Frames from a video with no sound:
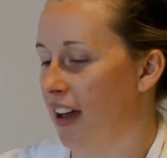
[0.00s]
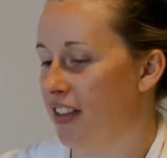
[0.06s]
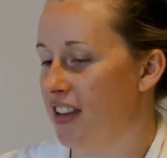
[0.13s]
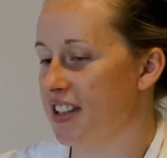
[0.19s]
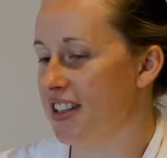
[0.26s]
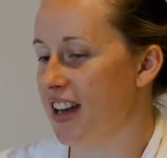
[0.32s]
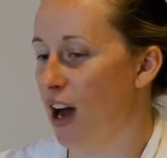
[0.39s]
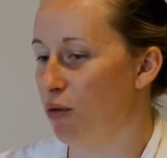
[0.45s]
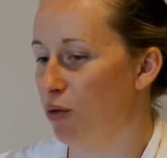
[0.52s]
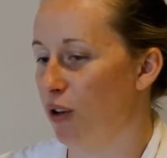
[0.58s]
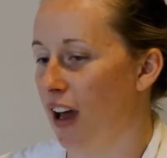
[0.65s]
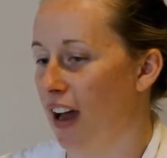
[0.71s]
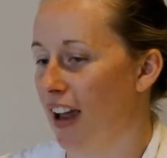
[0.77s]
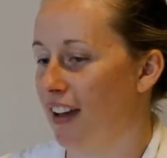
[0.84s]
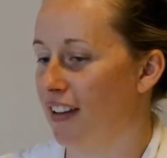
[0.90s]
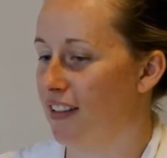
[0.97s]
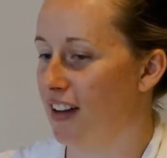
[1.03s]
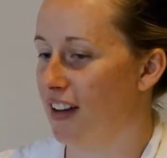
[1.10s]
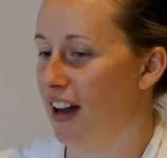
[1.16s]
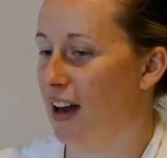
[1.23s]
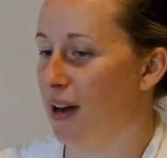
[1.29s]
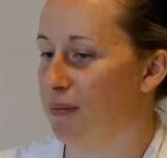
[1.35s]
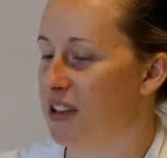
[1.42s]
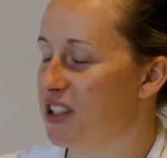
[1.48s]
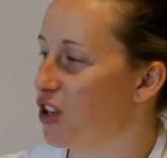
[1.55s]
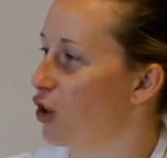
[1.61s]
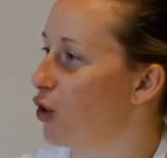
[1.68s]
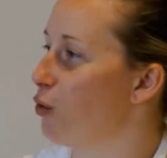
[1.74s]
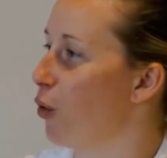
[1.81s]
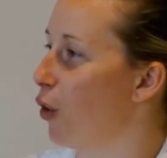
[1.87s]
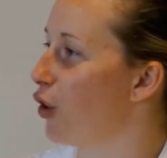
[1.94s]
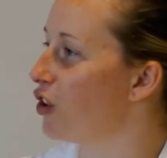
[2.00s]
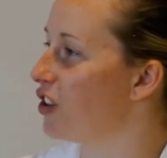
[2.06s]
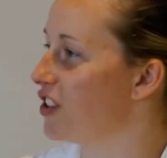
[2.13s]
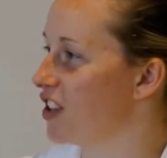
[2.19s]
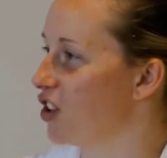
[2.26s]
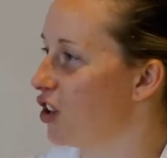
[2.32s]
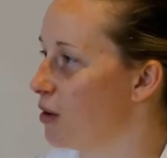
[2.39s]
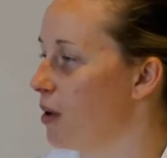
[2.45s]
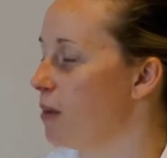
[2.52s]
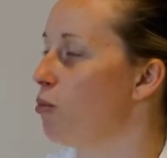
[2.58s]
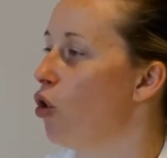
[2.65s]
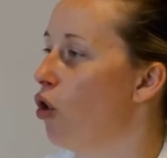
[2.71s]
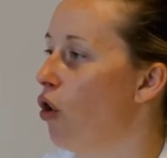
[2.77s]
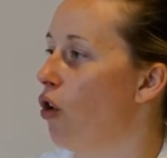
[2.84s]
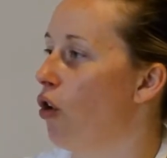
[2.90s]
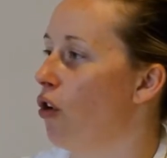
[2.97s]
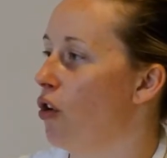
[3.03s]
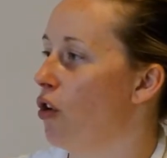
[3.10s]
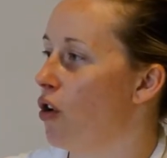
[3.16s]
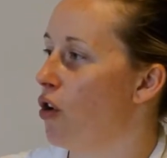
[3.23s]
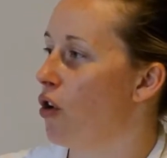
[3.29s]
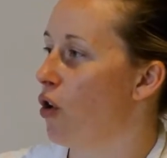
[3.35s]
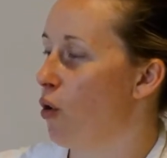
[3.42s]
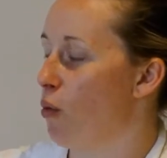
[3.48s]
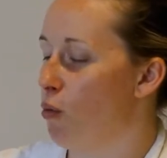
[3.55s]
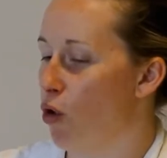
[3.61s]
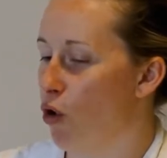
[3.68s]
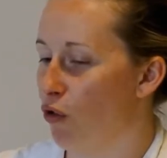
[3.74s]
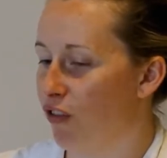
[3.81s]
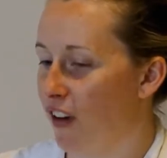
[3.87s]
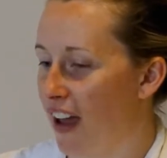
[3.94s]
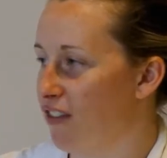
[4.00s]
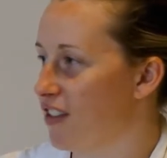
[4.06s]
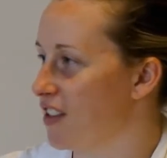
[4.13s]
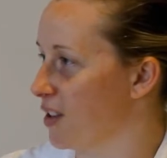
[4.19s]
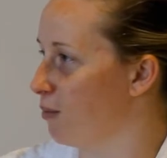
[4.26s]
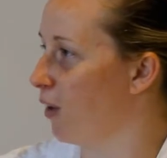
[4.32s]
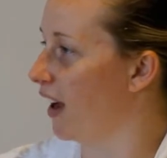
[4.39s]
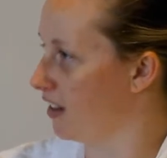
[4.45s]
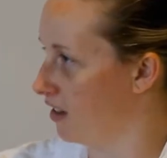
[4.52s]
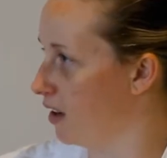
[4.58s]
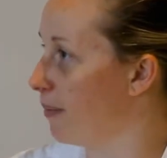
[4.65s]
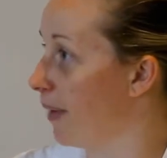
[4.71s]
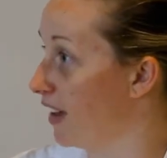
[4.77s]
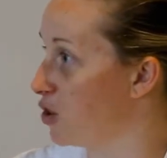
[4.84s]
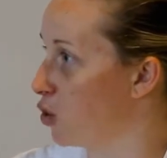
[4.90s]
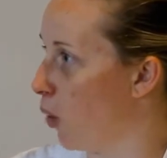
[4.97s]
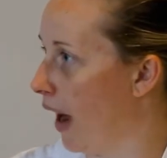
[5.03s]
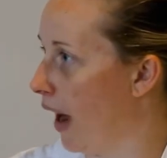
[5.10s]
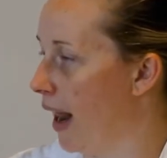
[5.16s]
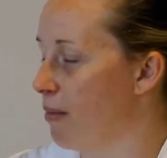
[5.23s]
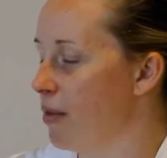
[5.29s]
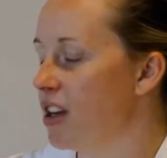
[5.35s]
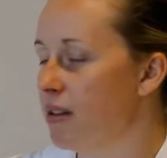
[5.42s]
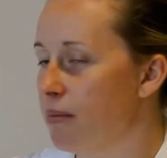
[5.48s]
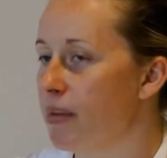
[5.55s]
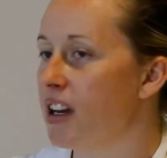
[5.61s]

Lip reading: At the start, we're like, is it going to work? Is it going to be more flavoursome like compared to a lemon?